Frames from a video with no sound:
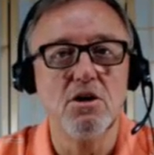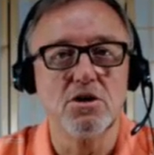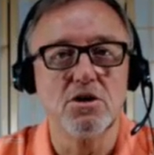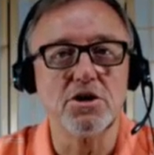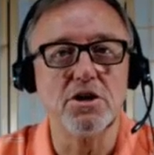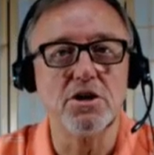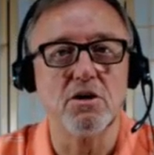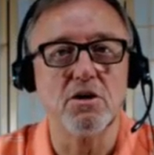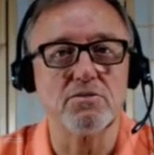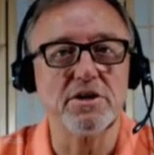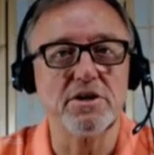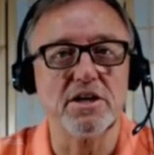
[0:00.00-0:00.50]

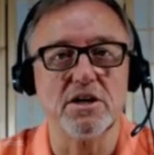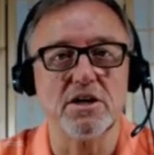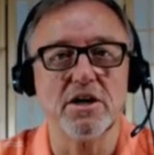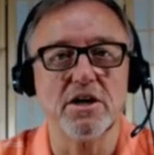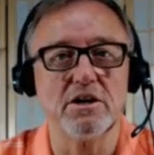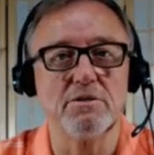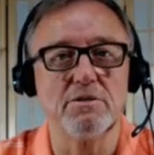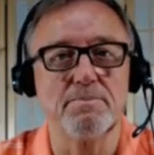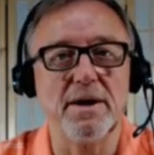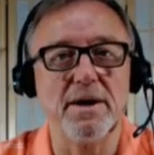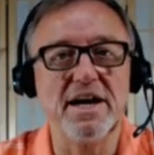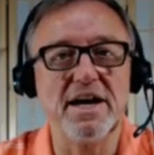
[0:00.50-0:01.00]
You don't need a
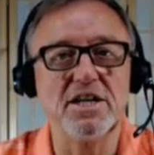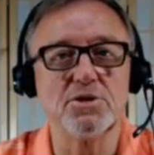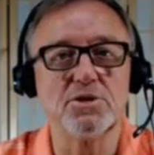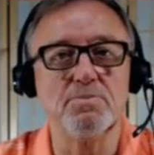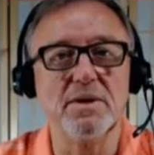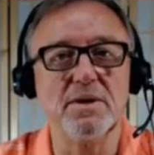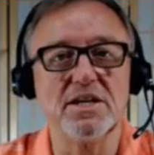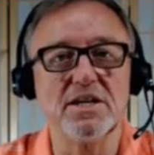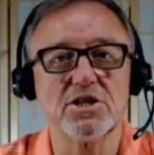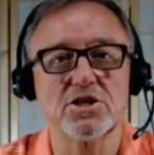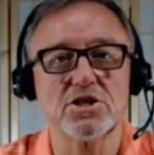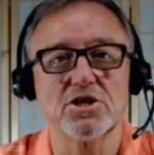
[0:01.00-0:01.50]
100-page
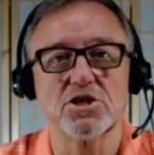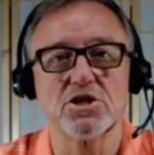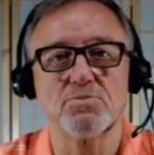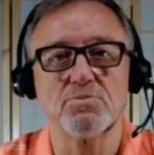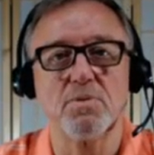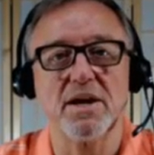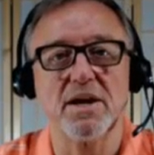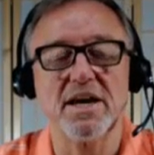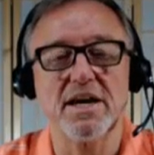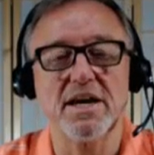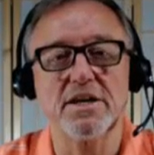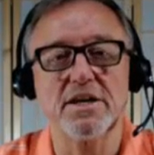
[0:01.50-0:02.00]
business
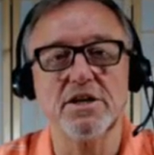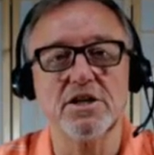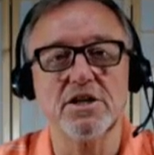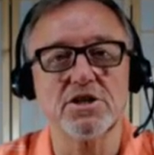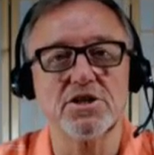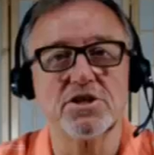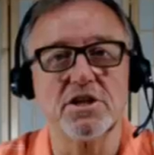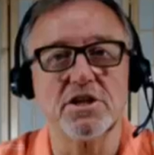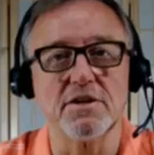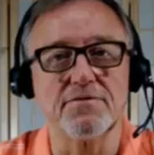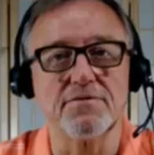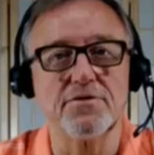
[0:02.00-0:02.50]
plan. You
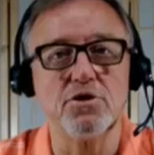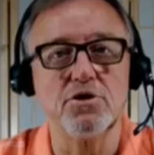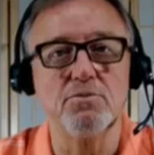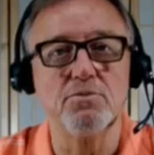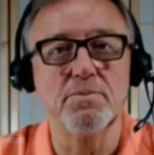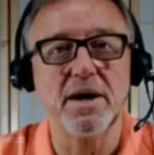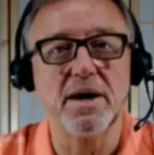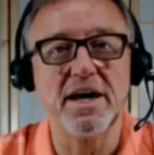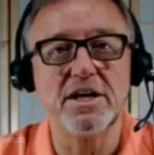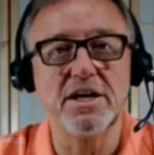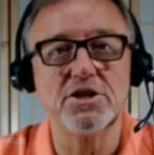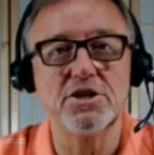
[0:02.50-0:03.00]
just need a few
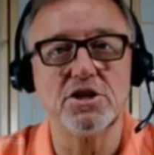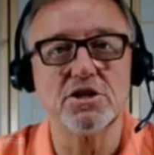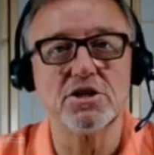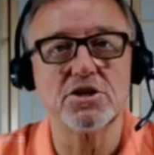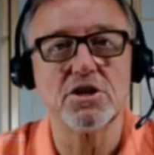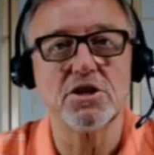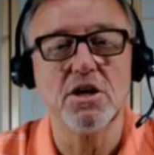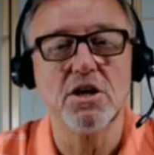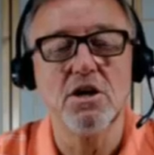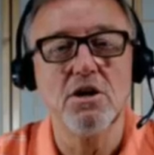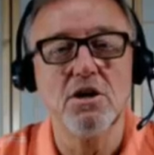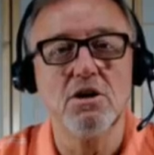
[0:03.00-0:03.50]

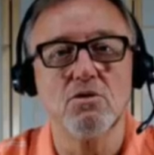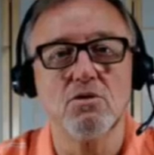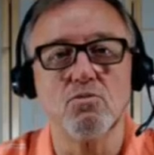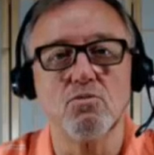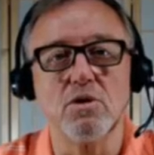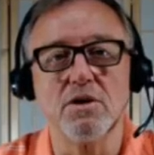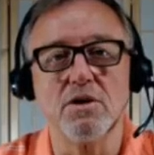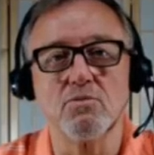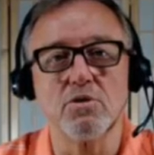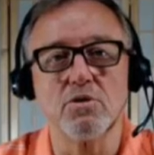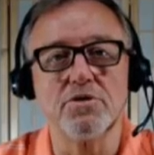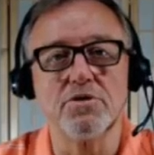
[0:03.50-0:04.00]
pages
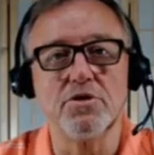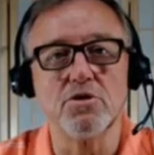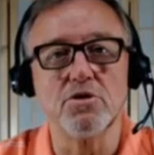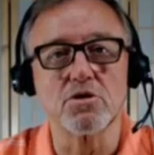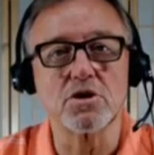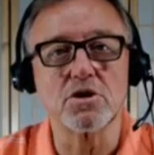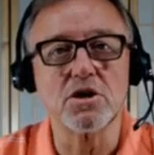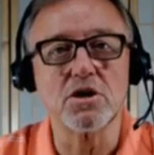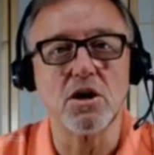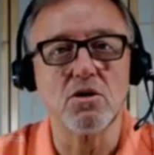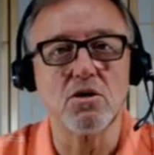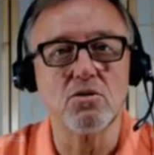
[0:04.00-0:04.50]
with your
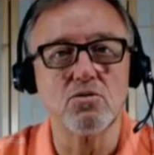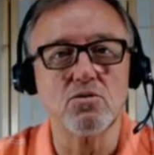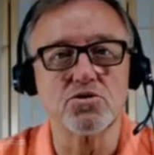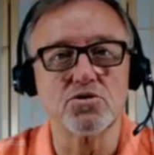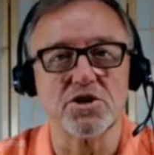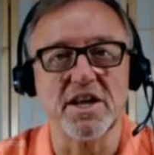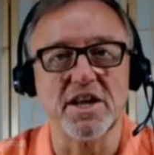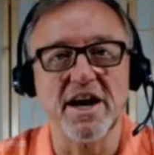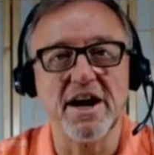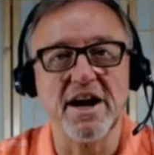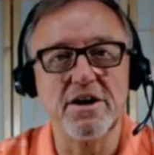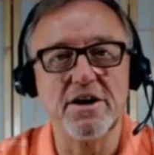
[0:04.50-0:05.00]
goals
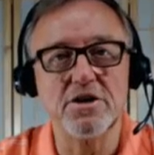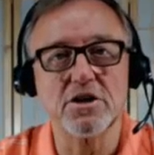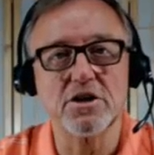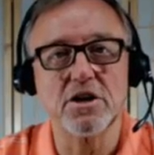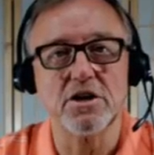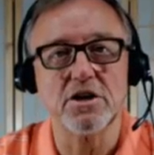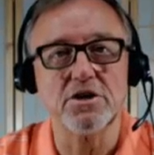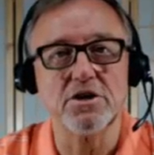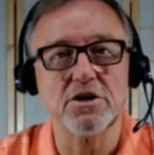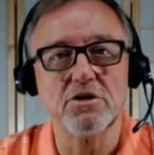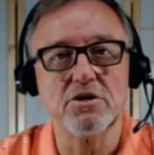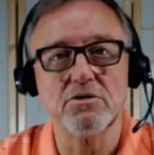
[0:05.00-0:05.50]
and how you're
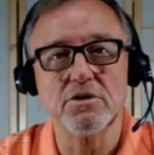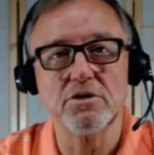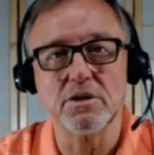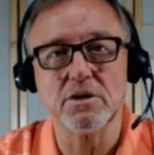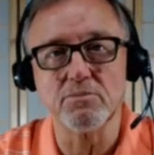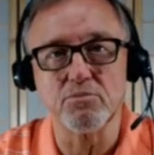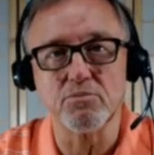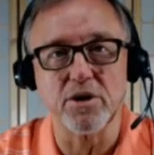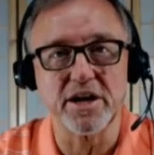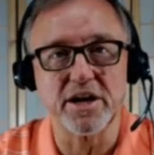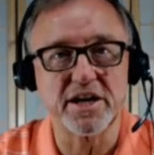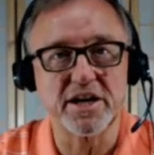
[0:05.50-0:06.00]
going to do it
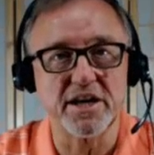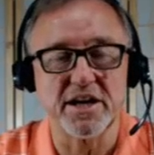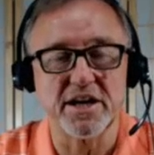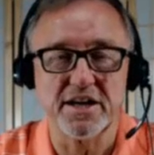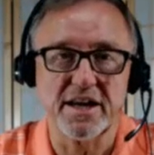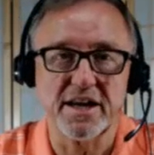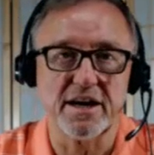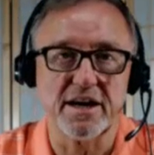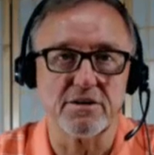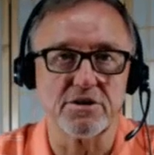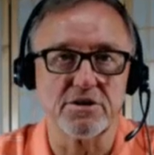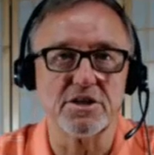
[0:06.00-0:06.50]
and breaking it
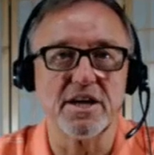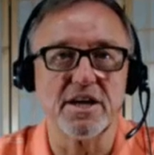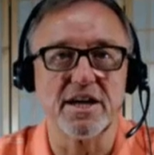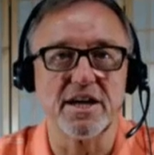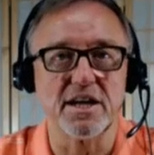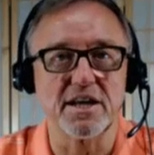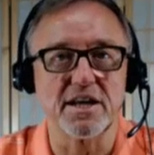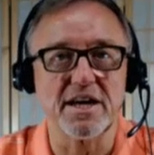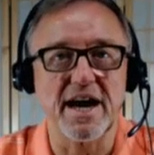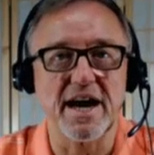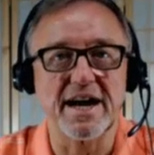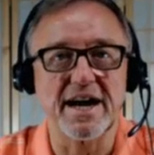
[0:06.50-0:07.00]
down to
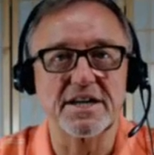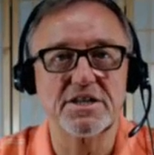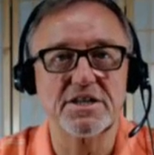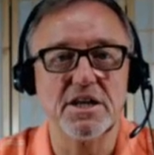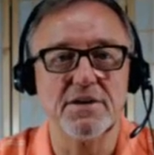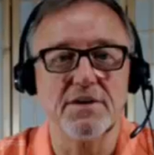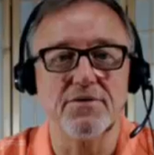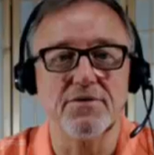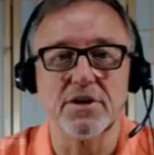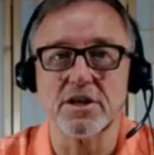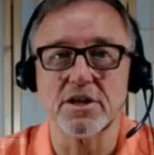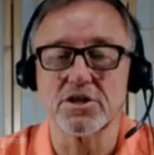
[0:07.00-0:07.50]
daily activity.